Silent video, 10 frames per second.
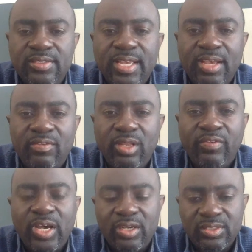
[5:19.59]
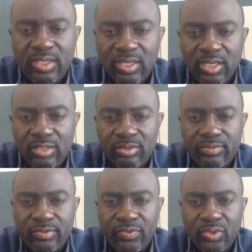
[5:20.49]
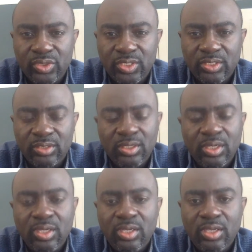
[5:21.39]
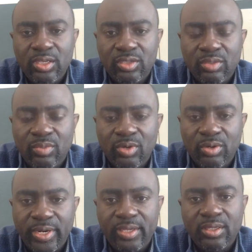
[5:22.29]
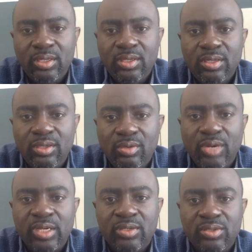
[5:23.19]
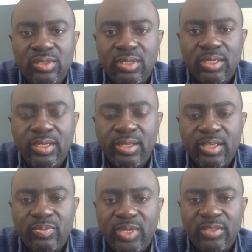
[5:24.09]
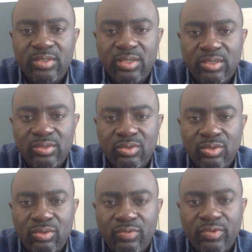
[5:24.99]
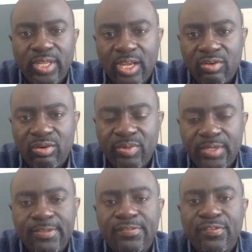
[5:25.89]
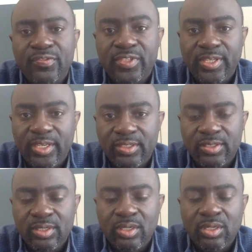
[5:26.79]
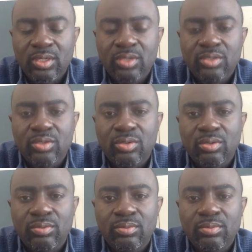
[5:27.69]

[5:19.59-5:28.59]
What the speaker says: have lived outside the country for 14 years or more, right? You are considered an expat, and so for that agreement is 50 years. So